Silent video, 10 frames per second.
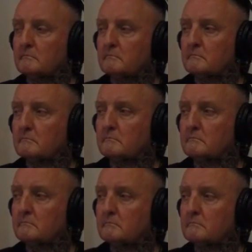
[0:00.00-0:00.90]

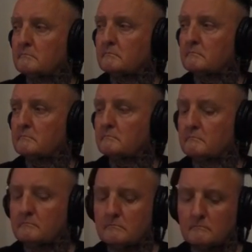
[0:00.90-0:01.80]

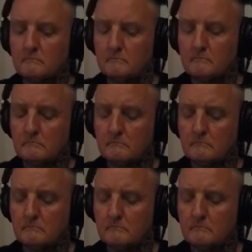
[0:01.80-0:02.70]

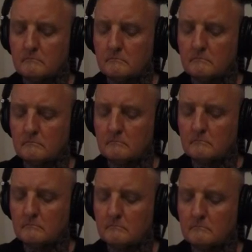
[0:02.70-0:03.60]

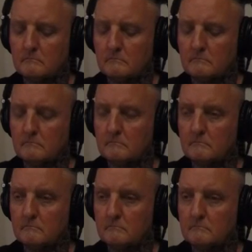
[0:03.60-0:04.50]

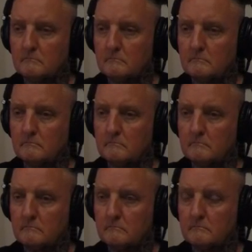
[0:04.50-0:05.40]

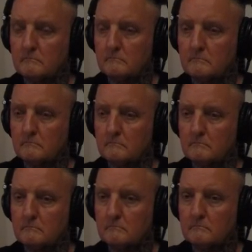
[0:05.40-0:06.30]
[no speech]